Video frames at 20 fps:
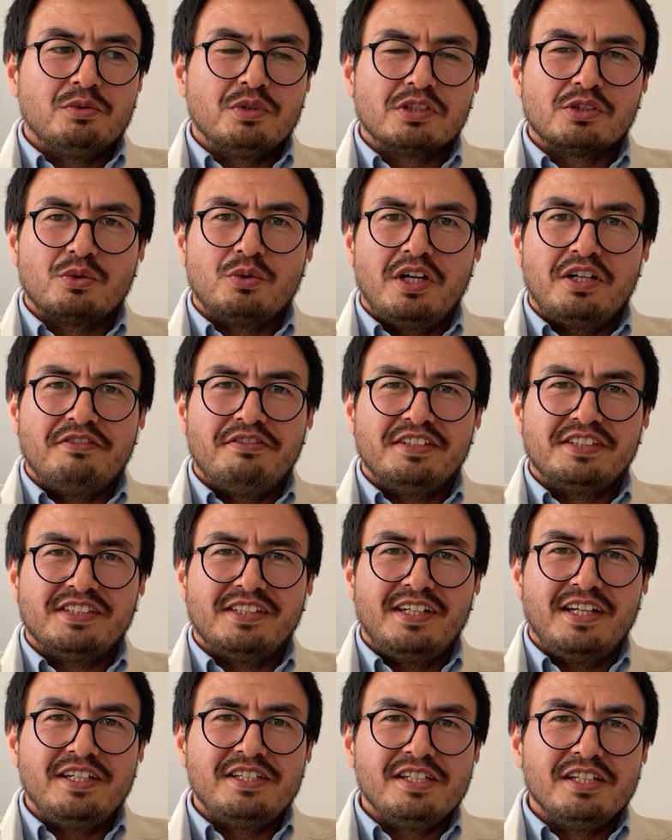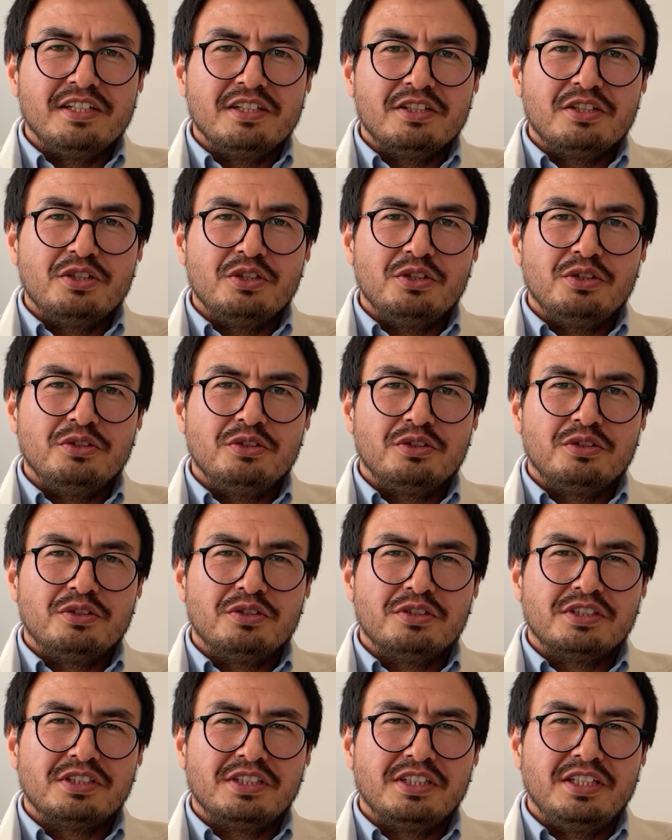was quite fascinating
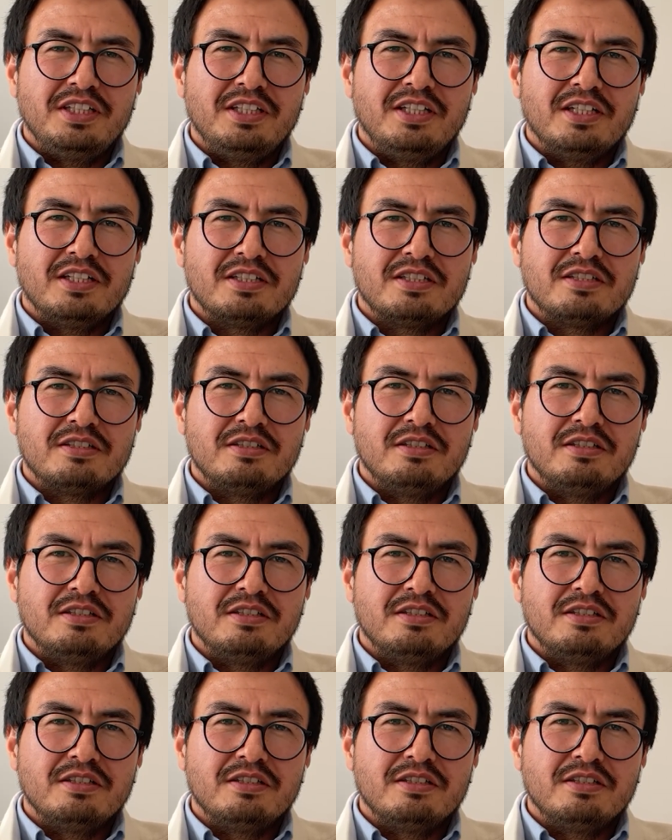to see that